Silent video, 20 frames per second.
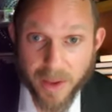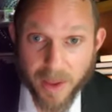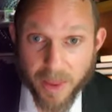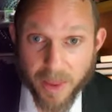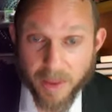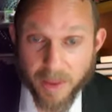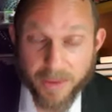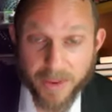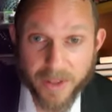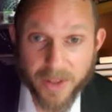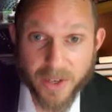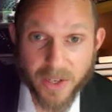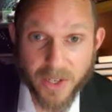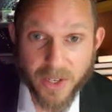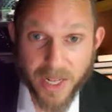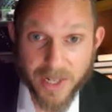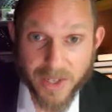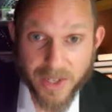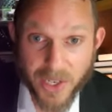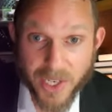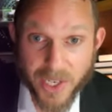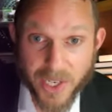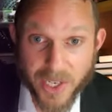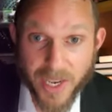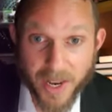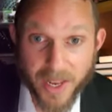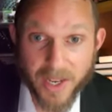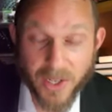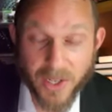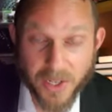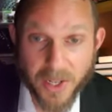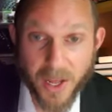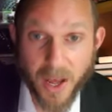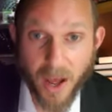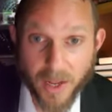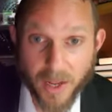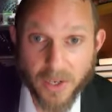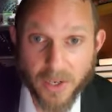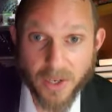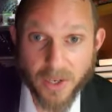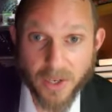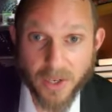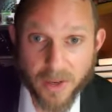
the fittest and skinniest guys